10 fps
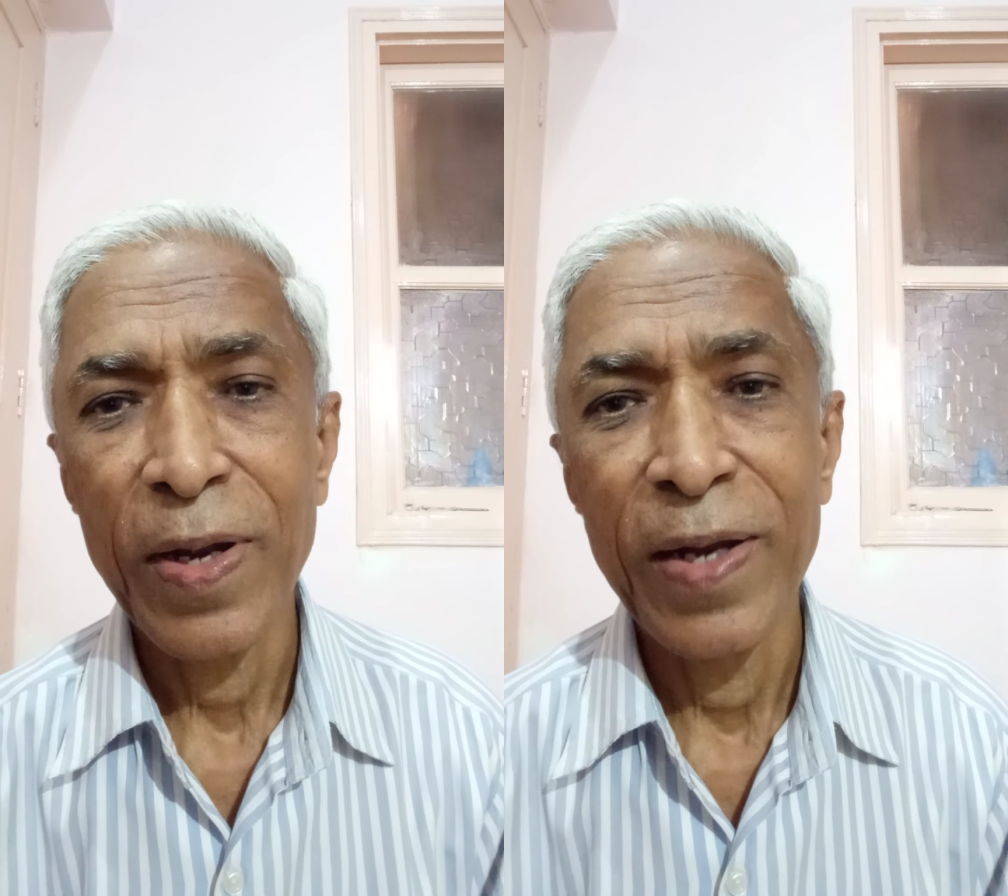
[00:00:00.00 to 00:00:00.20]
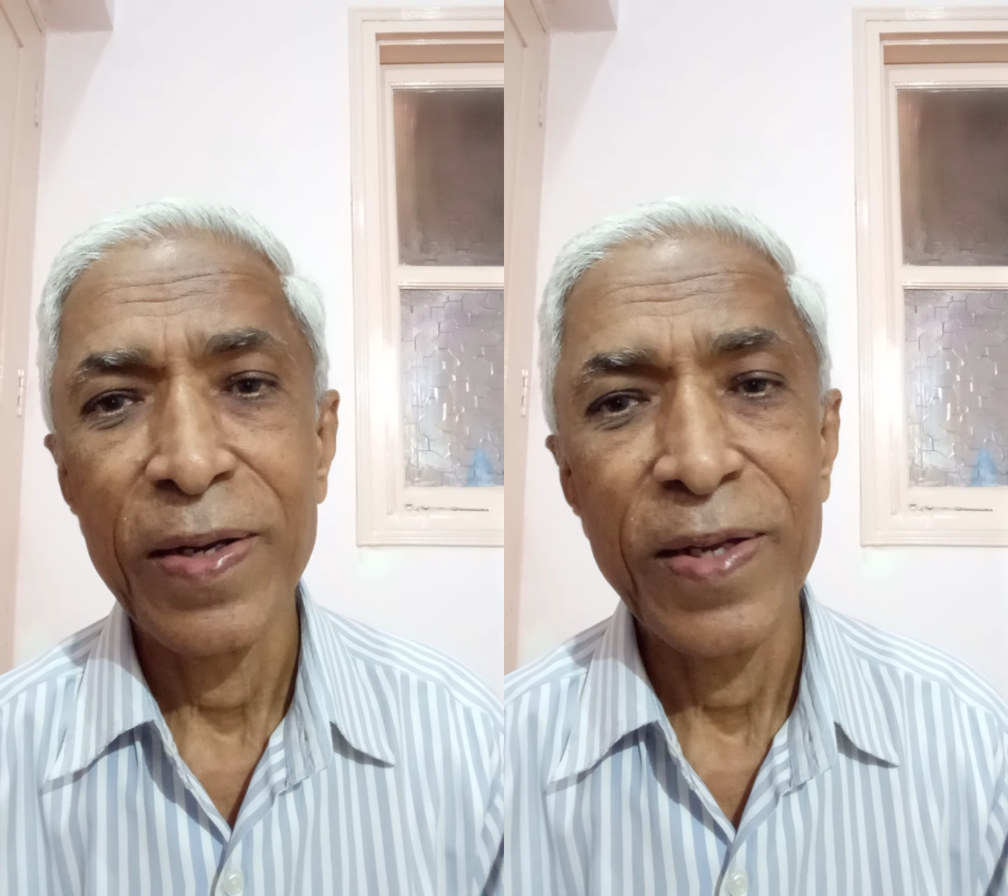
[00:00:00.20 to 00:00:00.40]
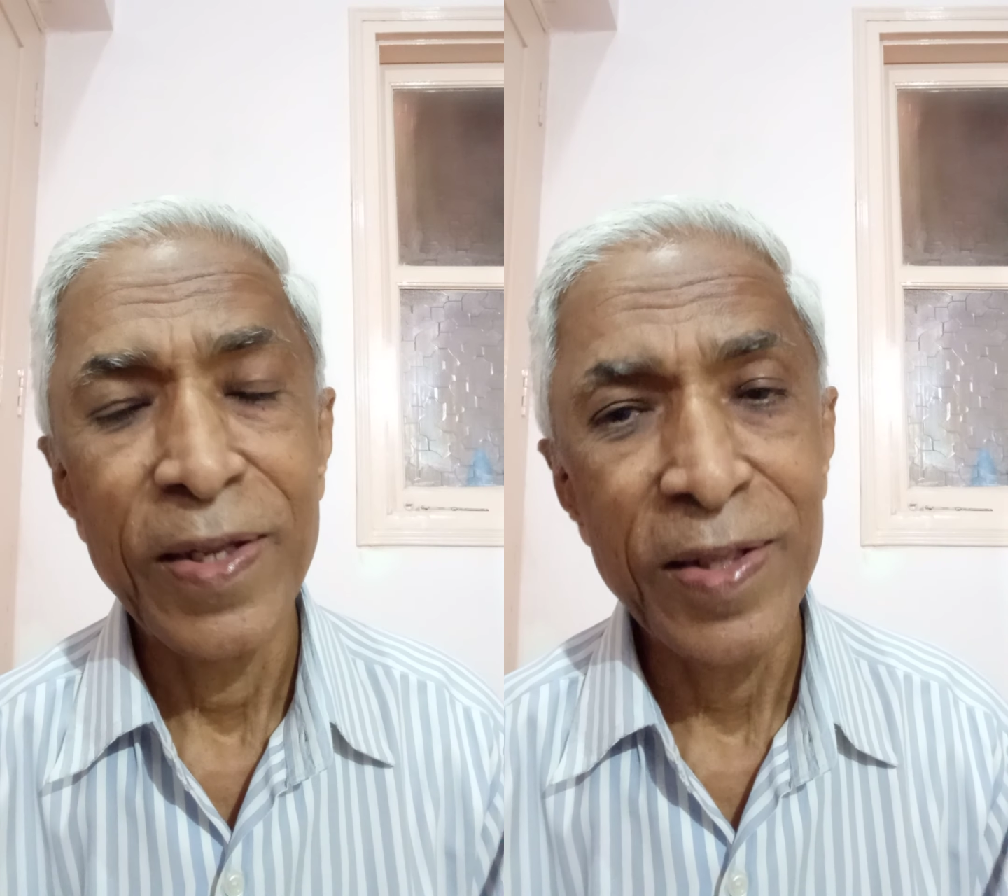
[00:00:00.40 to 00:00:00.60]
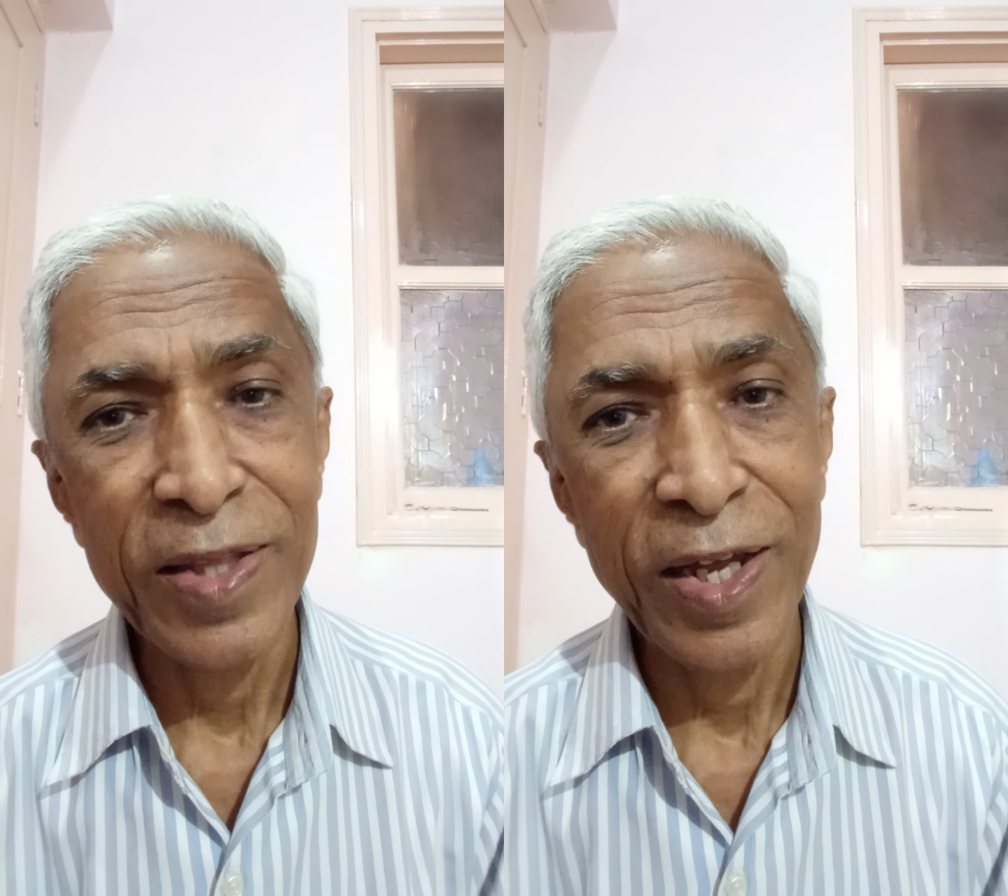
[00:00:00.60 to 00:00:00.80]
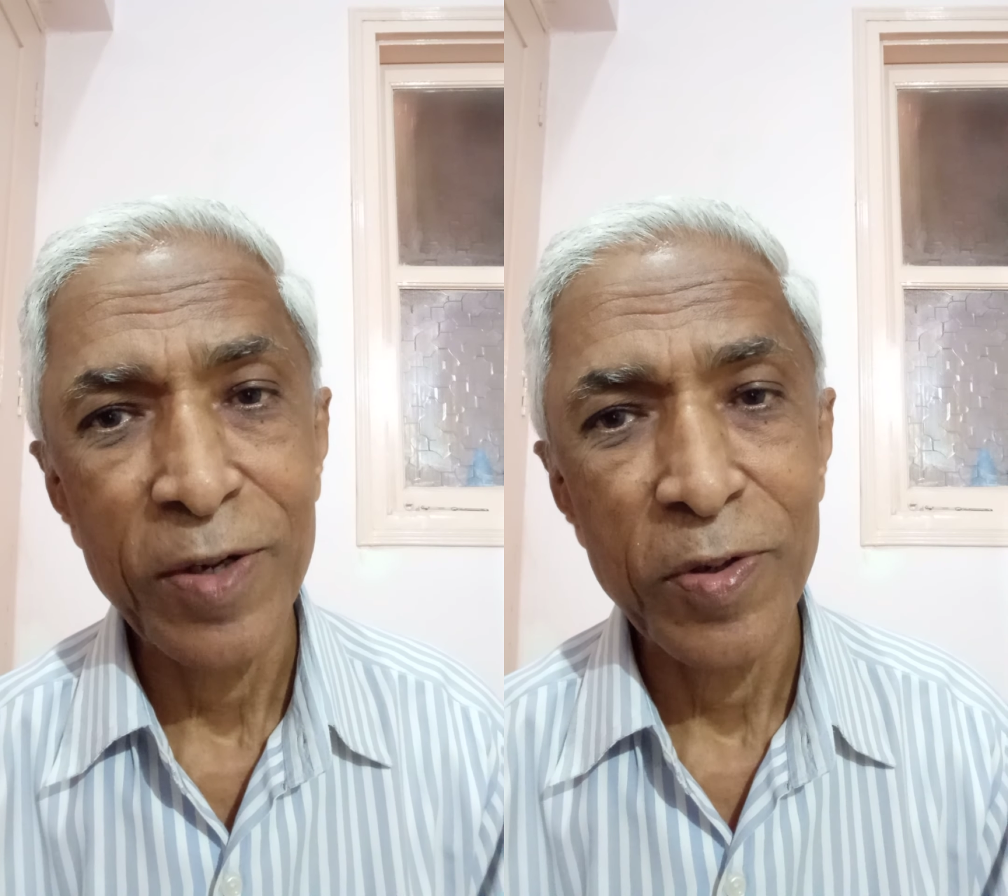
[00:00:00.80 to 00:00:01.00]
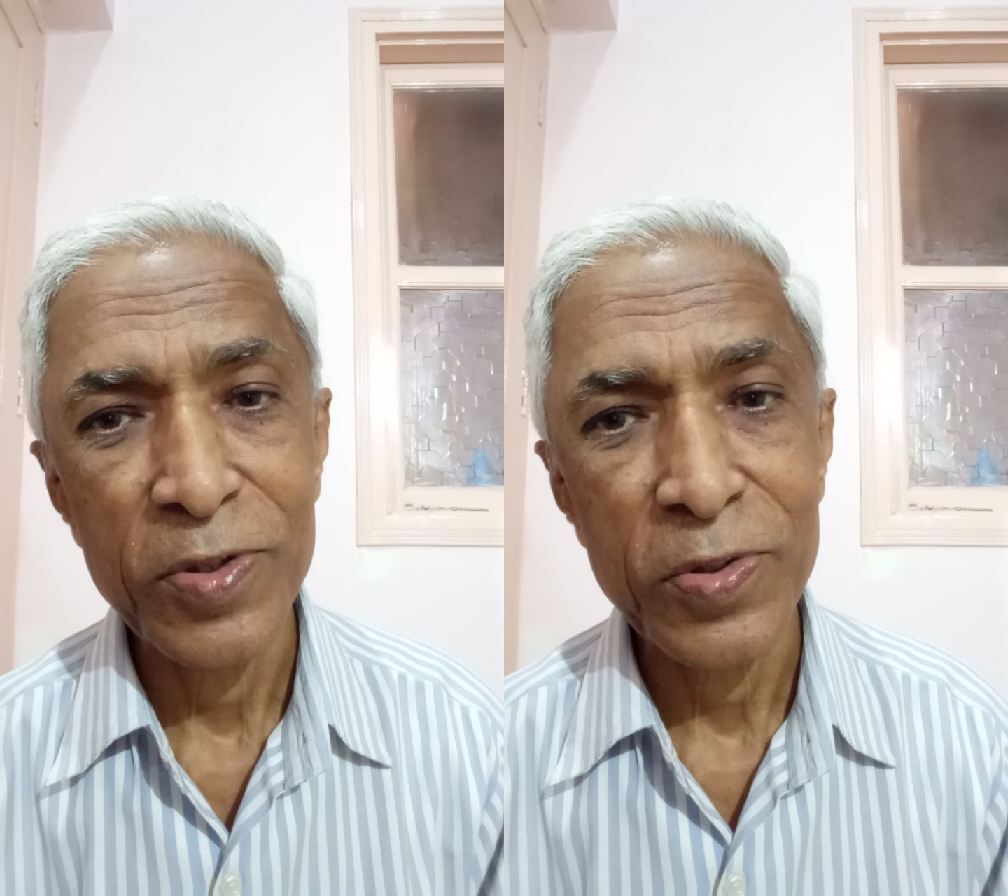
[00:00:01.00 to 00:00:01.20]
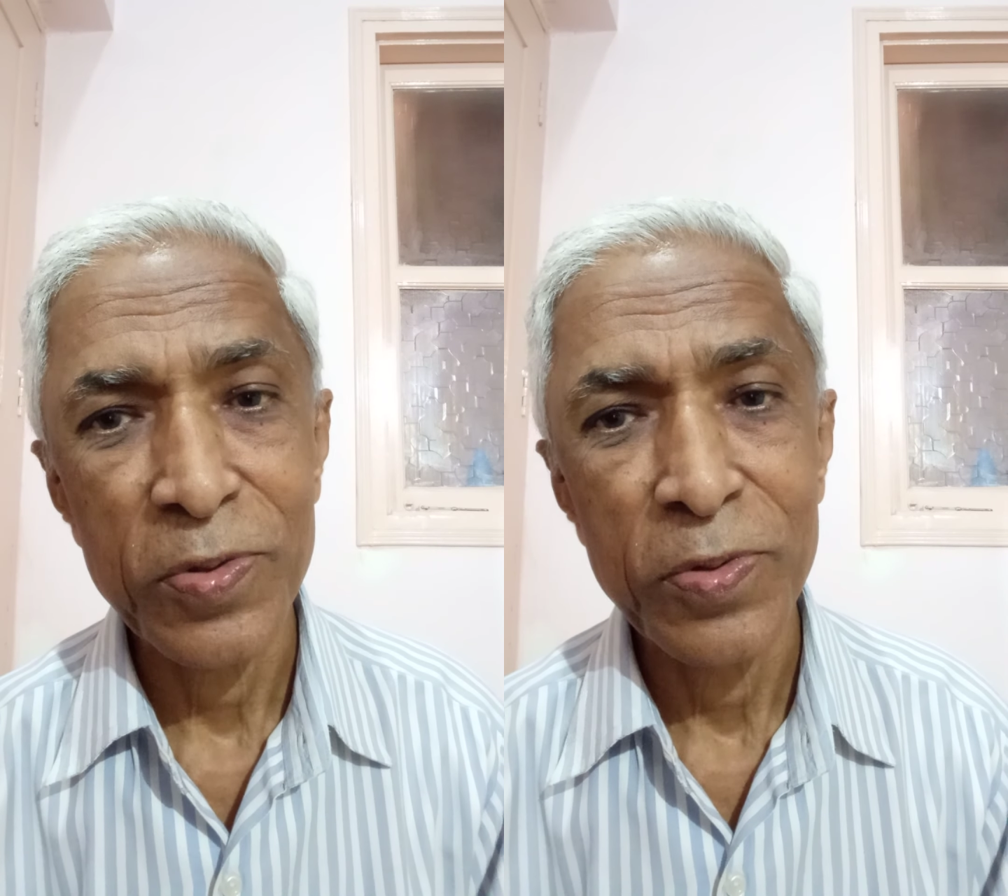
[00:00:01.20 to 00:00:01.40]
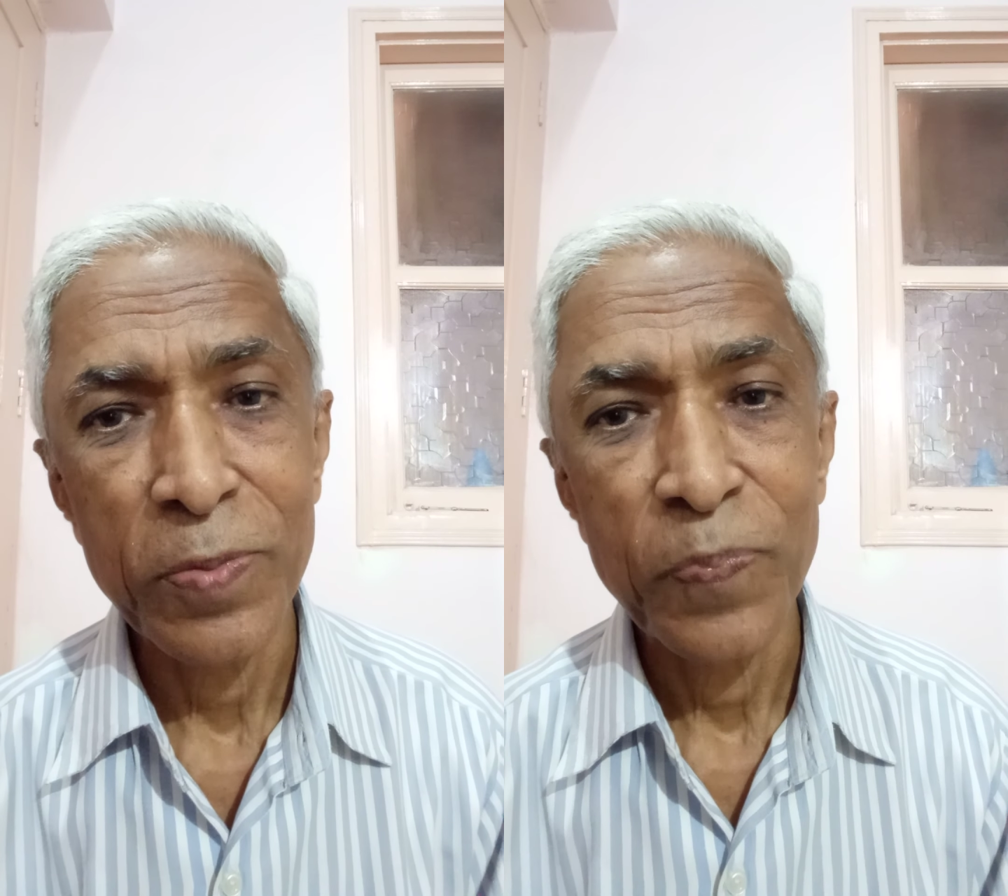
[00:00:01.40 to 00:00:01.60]
and in that
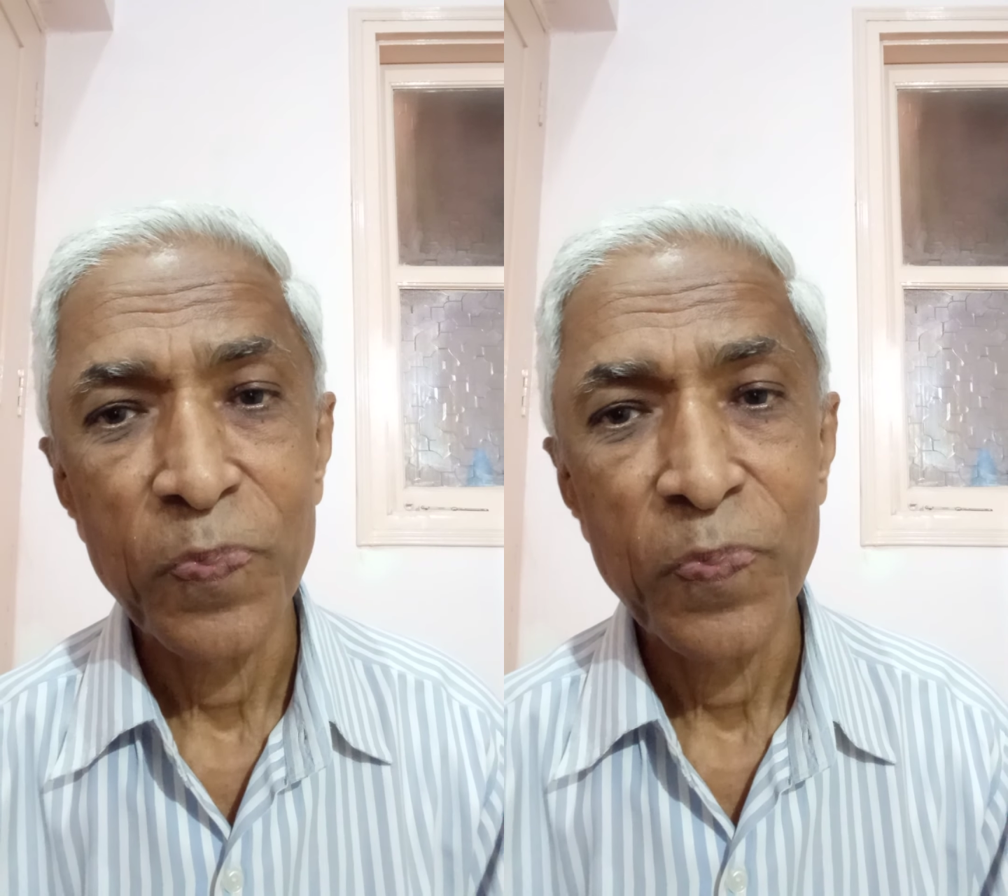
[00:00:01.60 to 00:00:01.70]
also